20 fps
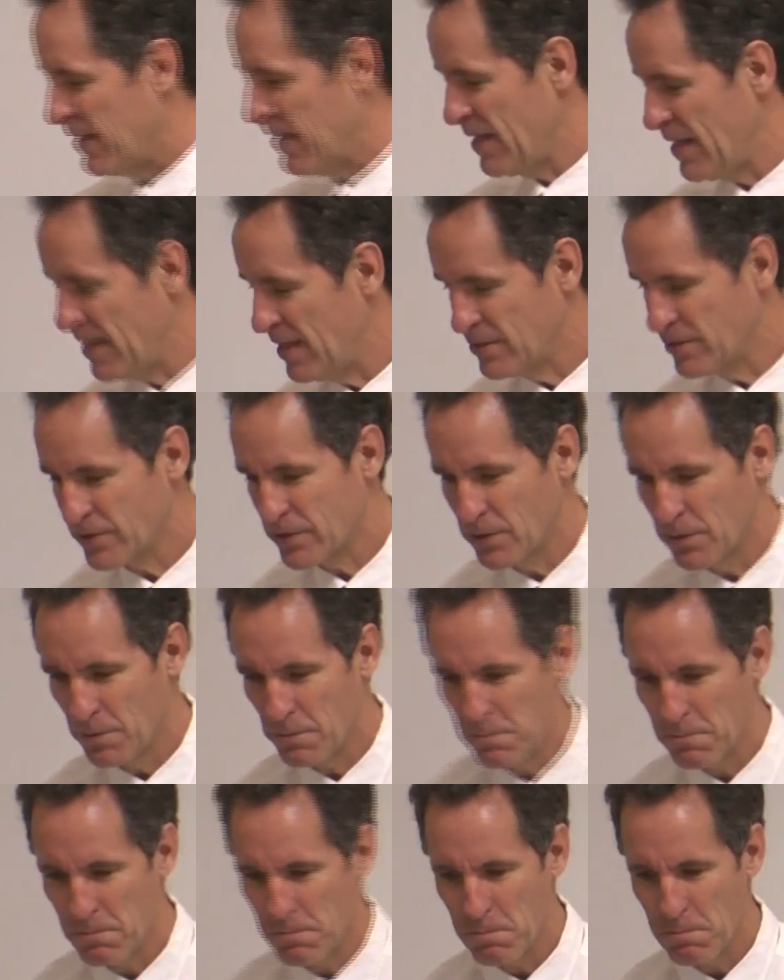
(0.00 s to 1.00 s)
is,
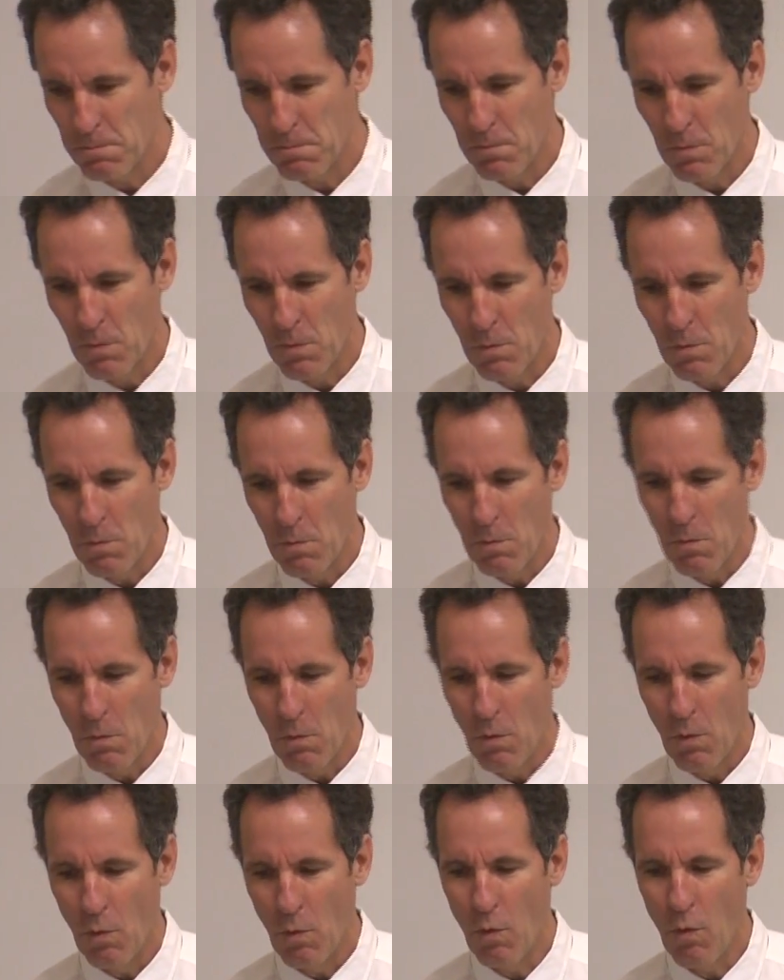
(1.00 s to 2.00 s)

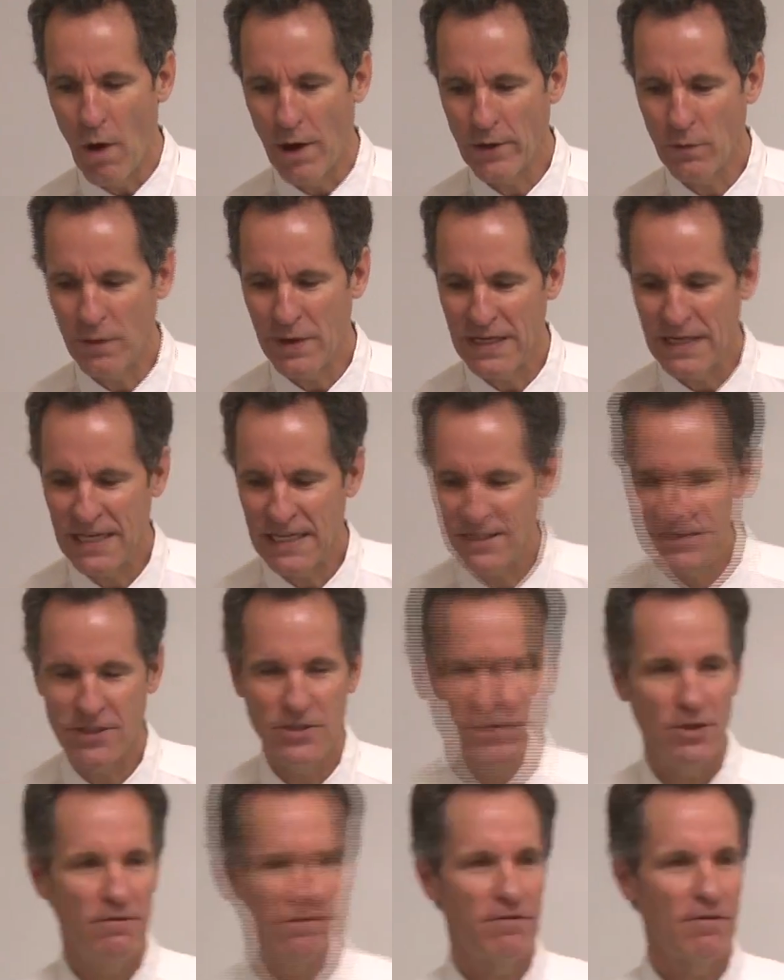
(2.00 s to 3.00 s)
what do we need
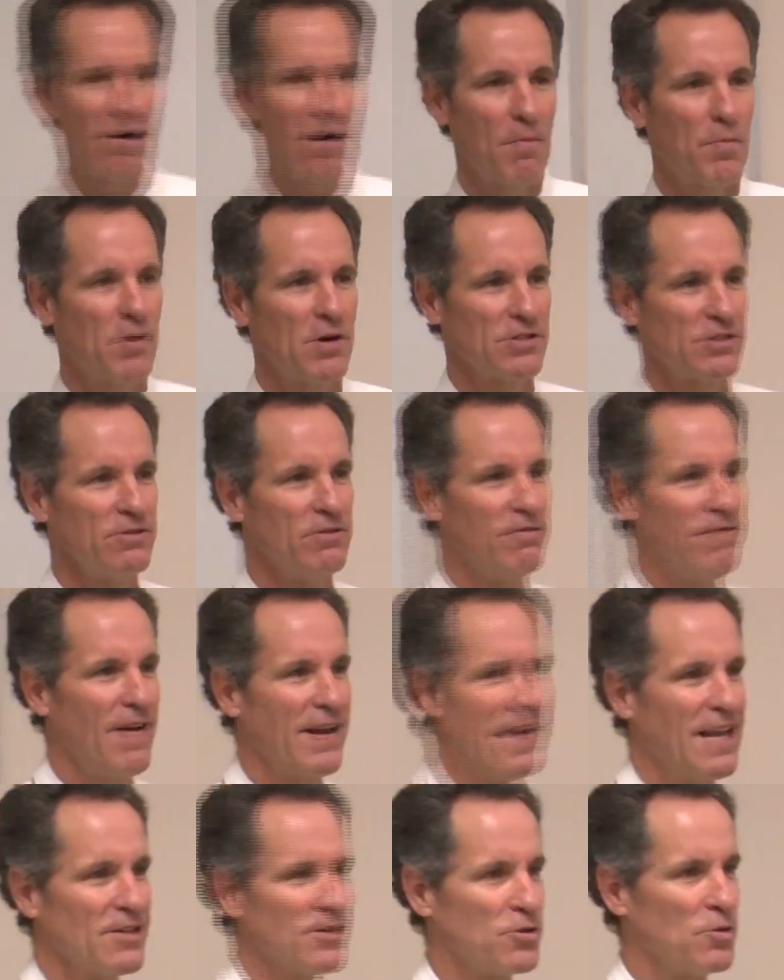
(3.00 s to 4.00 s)
to do for our personal
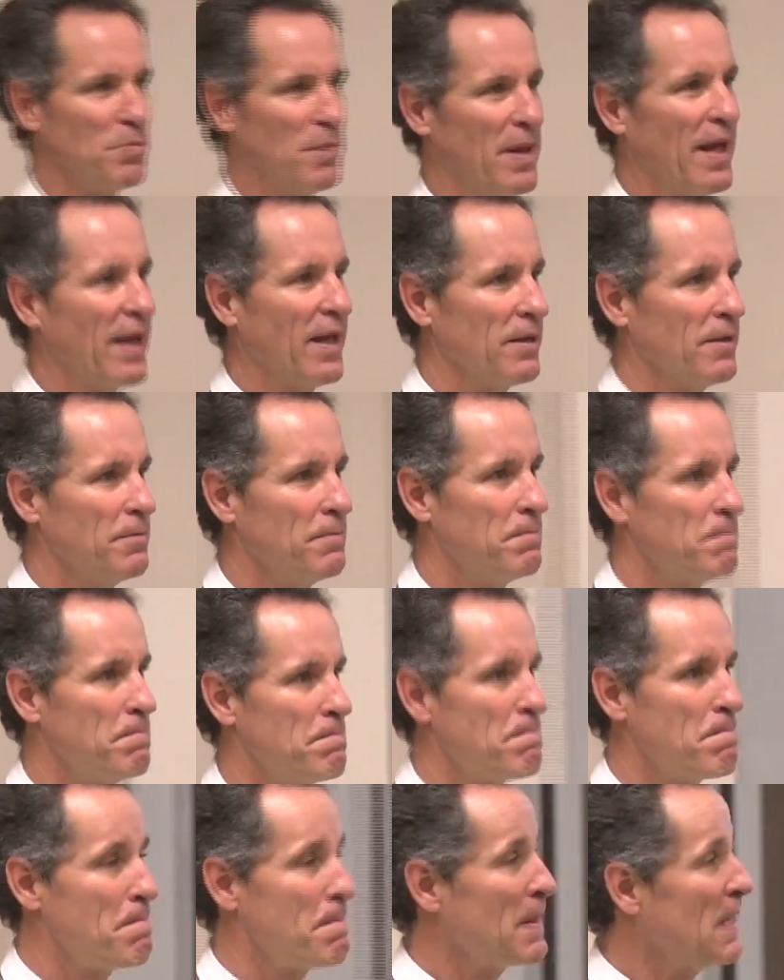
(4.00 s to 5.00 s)
financial plan?
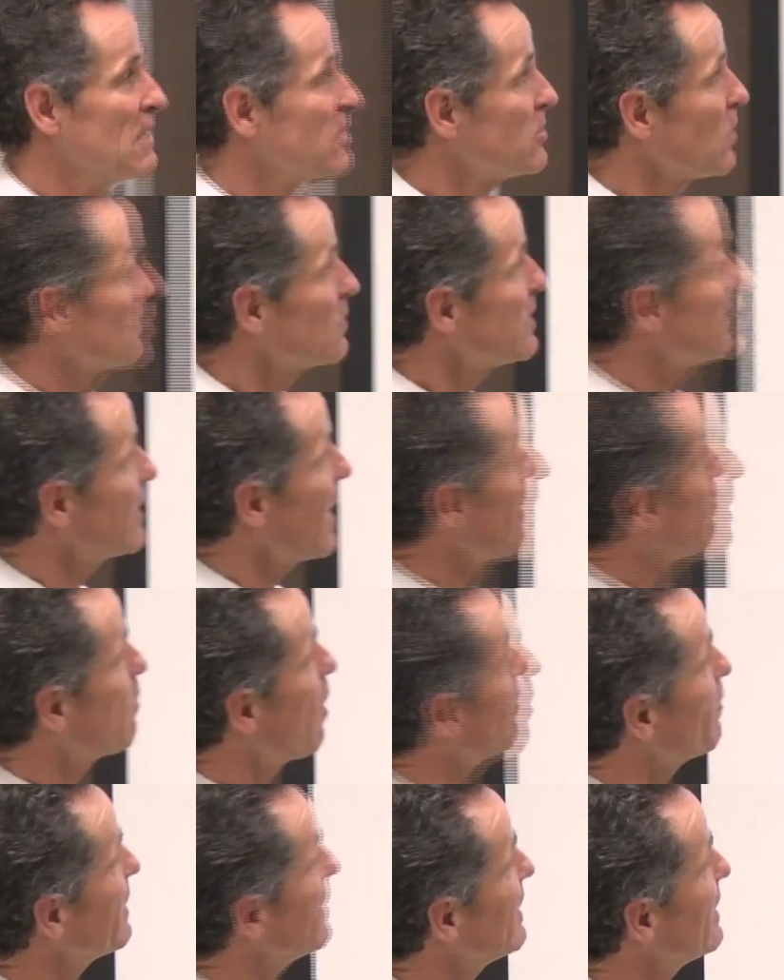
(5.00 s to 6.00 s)
So today
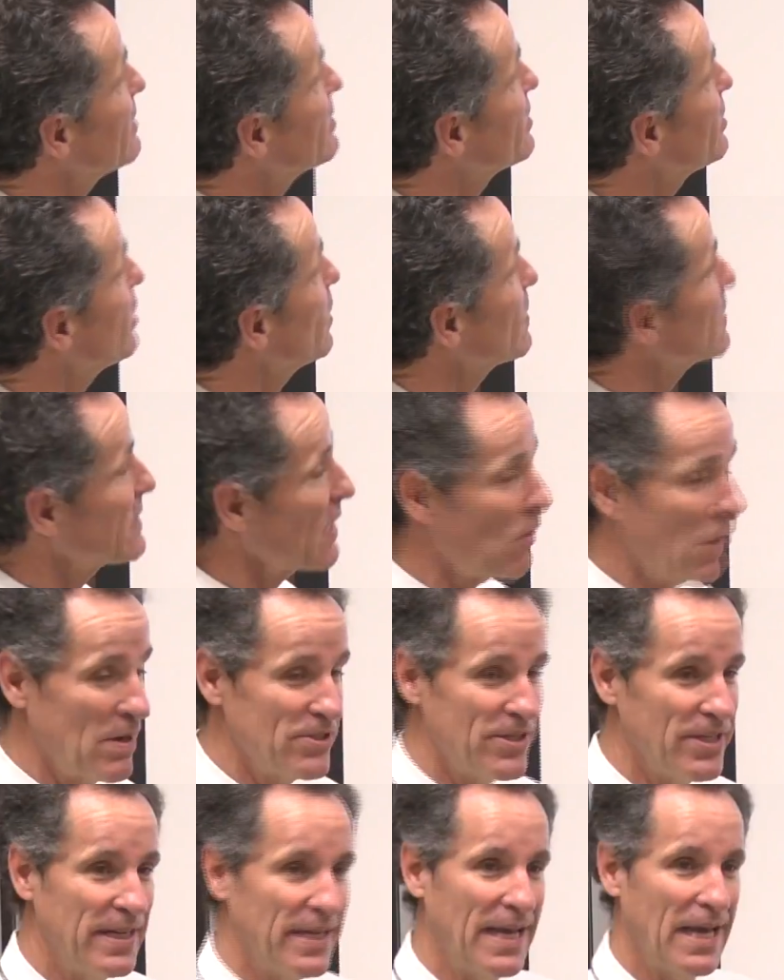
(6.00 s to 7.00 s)
what we need to do is I
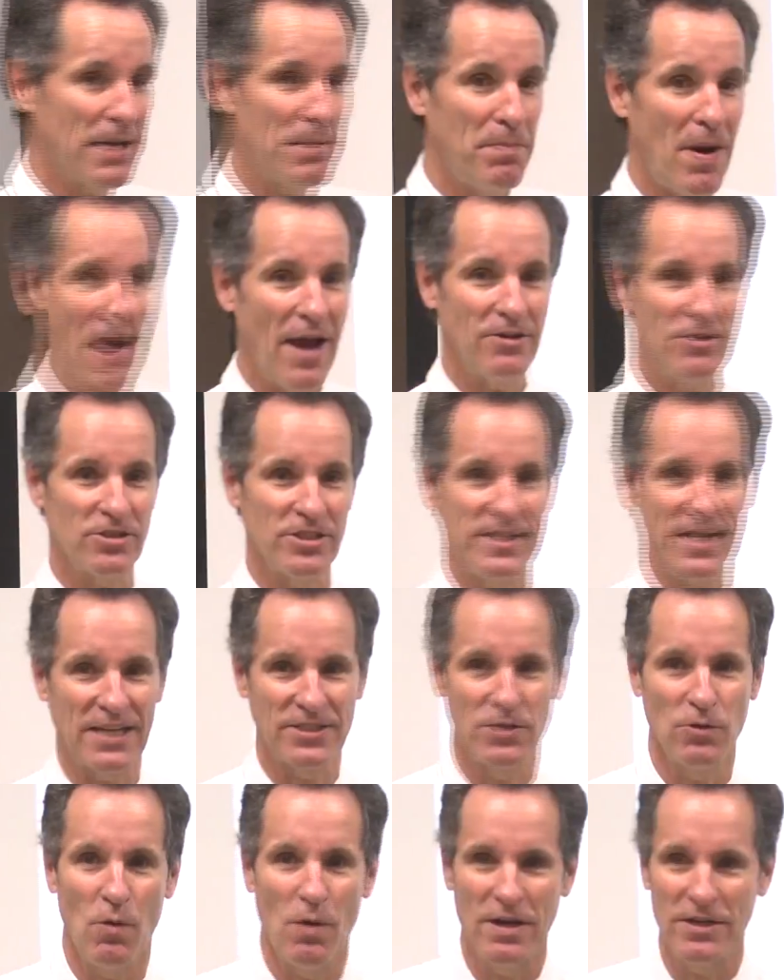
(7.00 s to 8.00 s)
want you to get a binder.
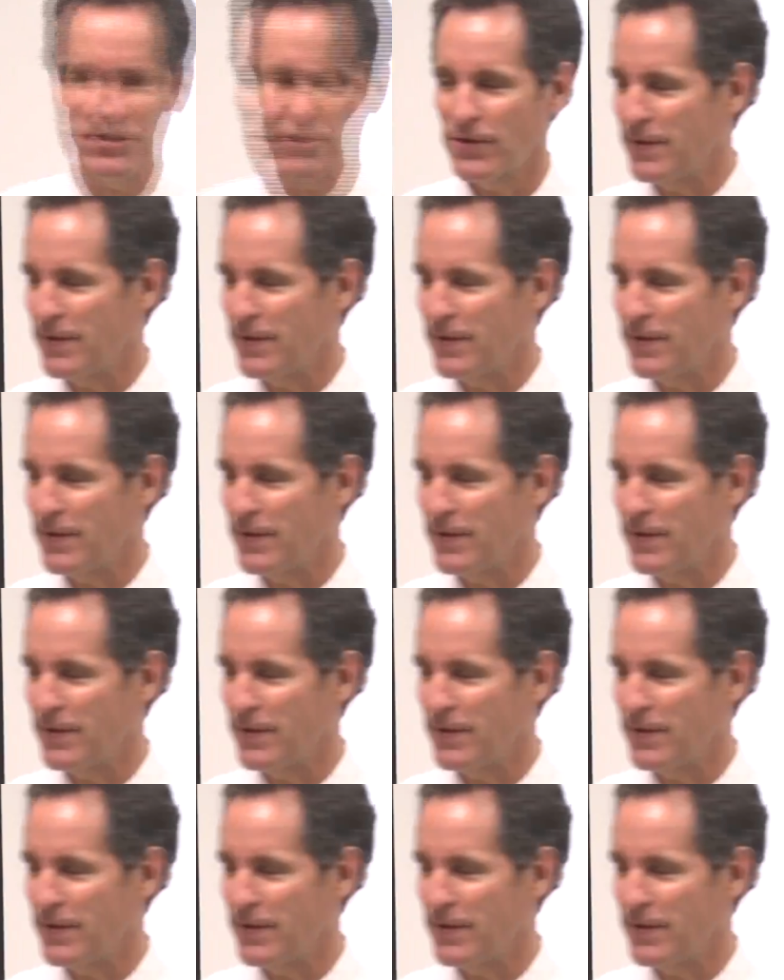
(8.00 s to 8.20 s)
Section 1 is